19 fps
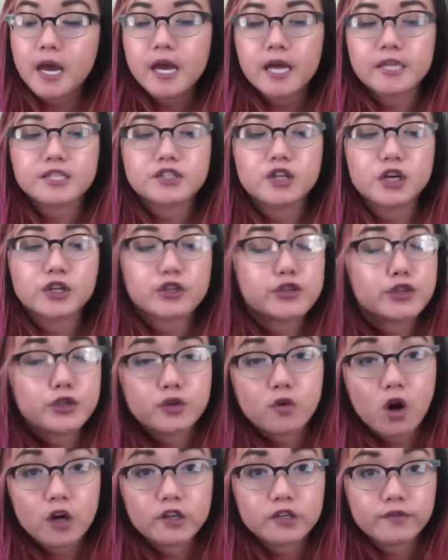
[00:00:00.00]
It's not too
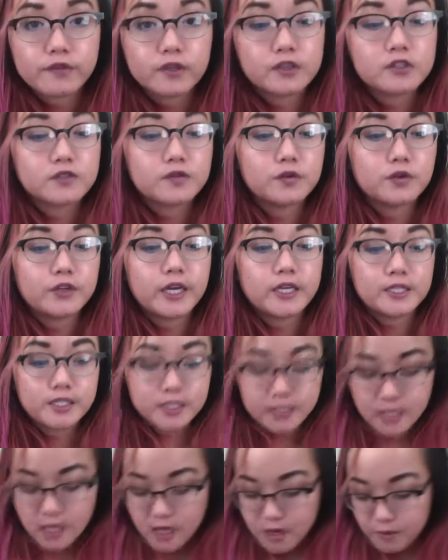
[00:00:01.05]
harsh of an exfoliant,
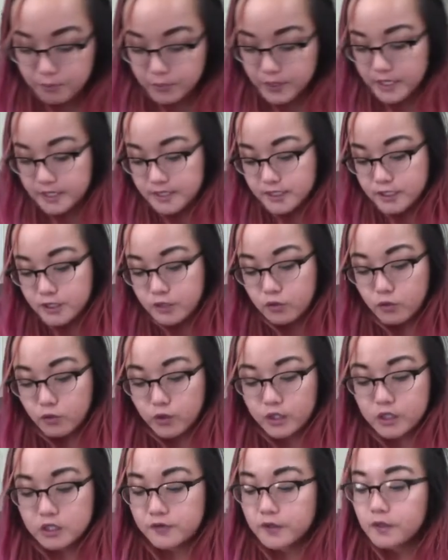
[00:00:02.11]
but it still
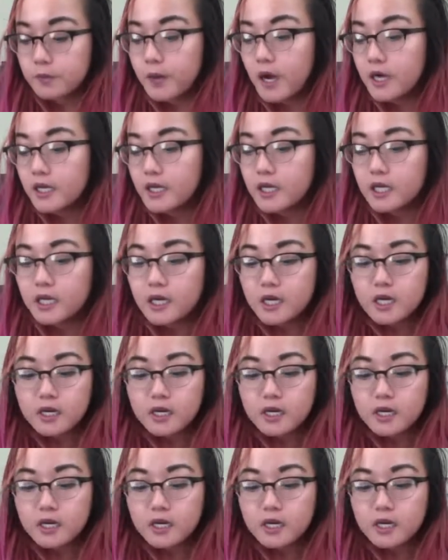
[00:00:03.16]
works for your body.